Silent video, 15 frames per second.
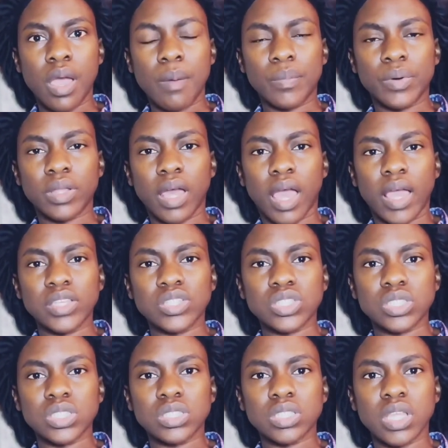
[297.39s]
But I
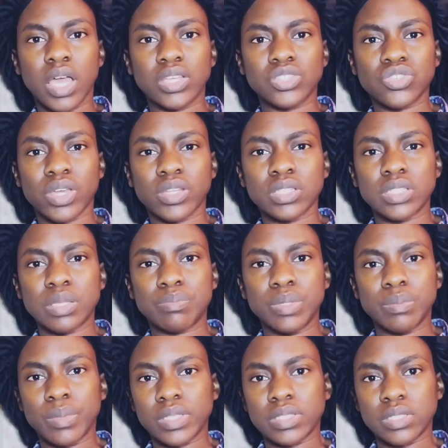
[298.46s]
try not to
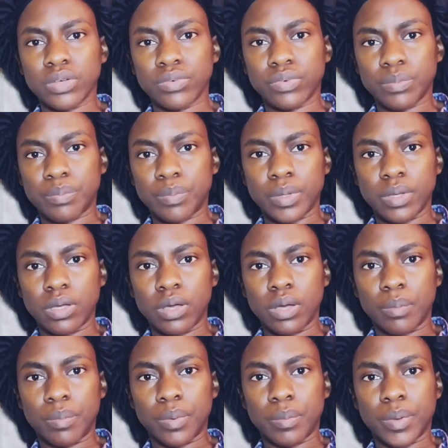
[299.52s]
beat myself
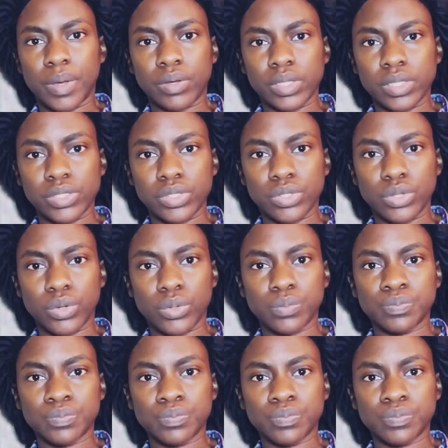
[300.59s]
up about it, you know.